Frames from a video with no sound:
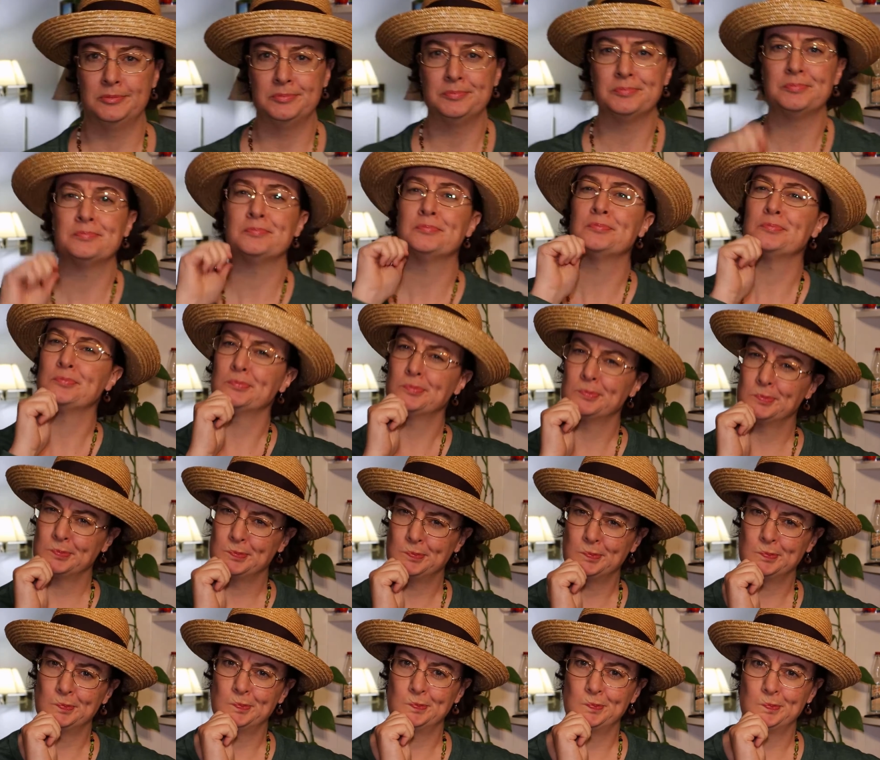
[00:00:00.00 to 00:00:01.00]

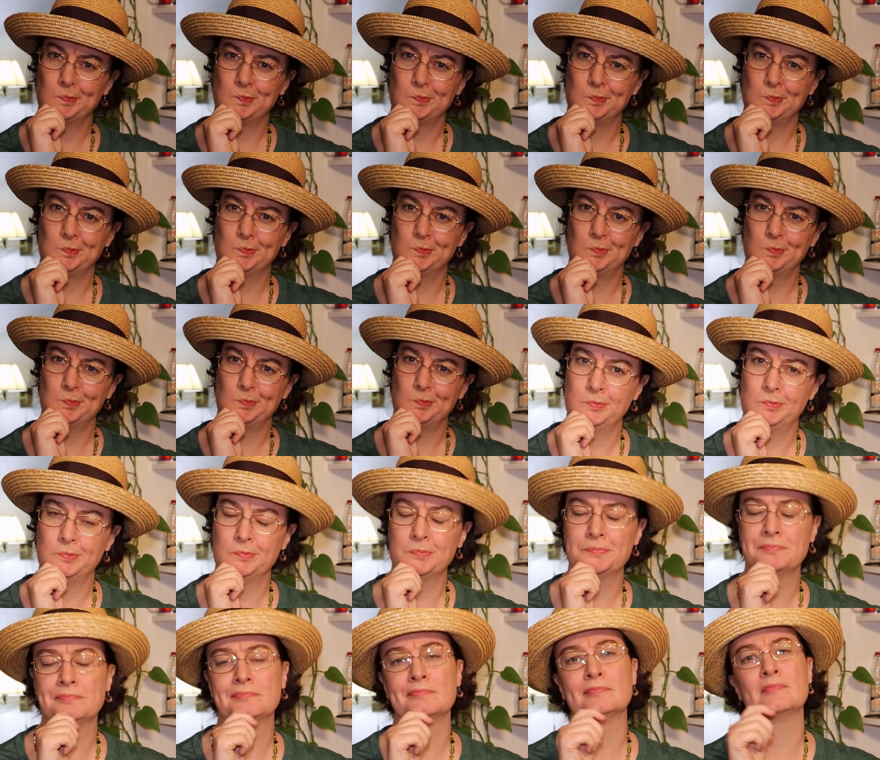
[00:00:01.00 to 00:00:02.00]

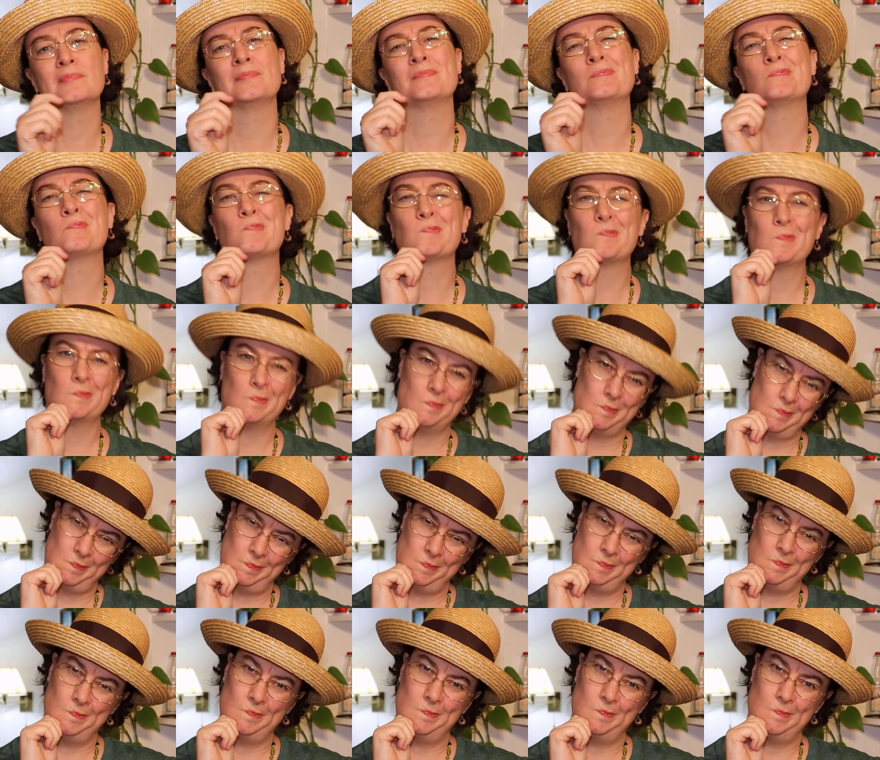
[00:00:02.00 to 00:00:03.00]

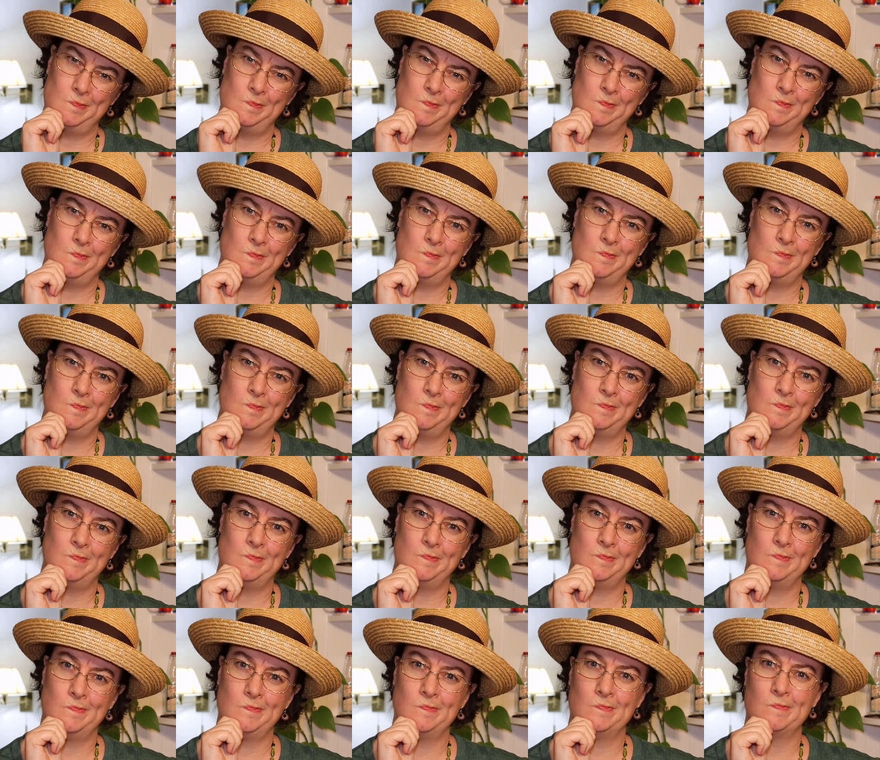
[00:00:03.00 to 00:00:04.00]

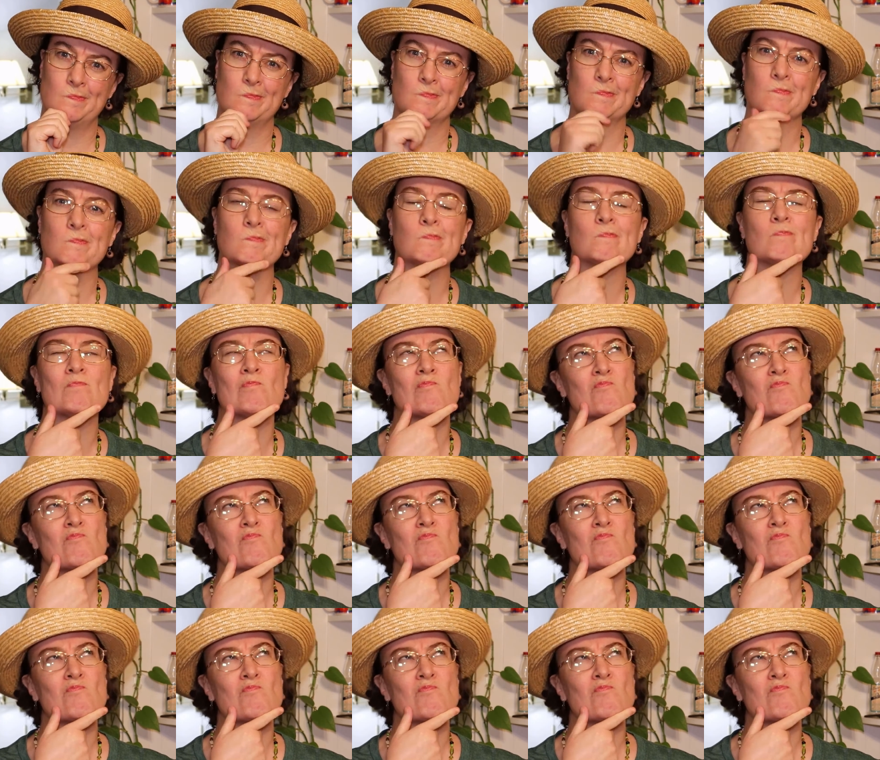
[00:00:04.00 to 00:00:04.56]
(silence)